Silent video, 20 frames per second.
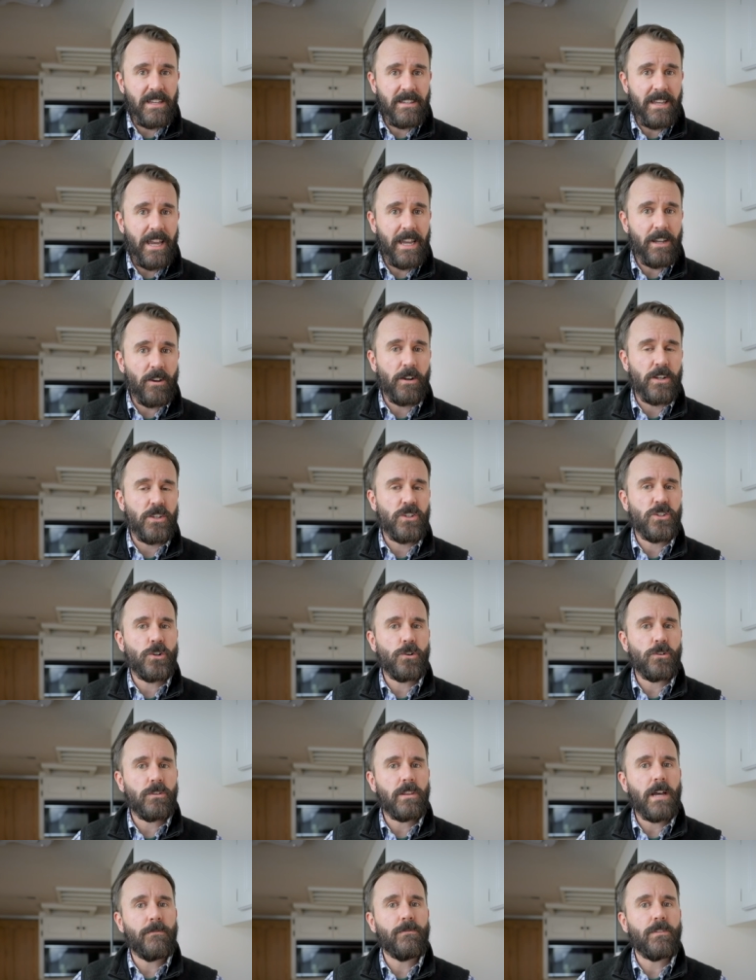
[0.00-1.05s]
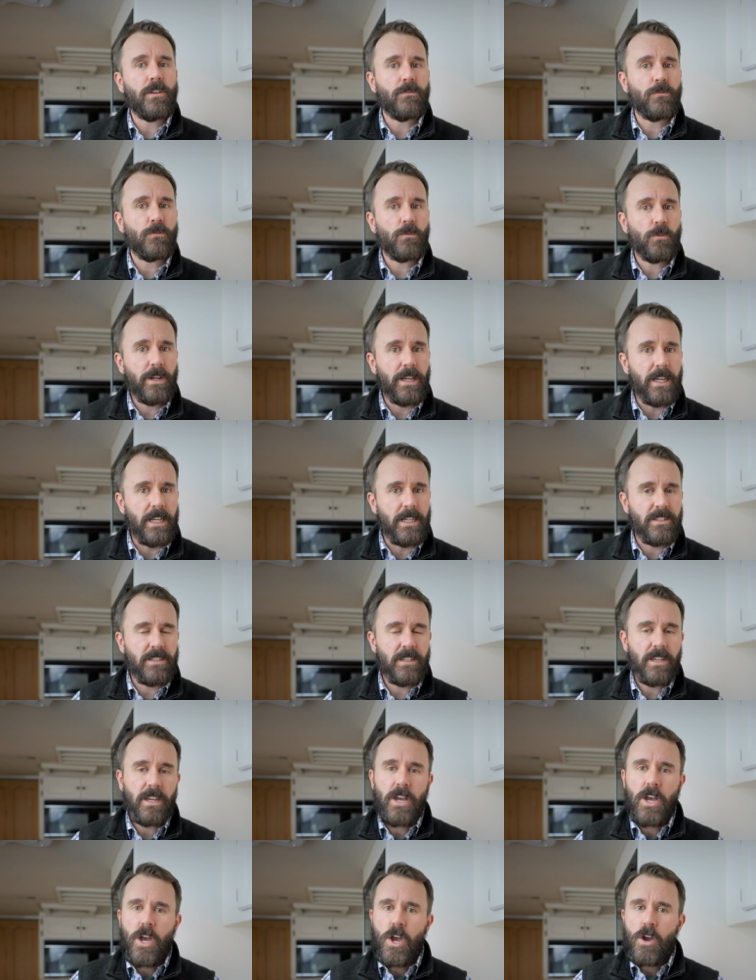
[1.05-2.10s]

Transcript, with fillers: to take on a certain level of risk.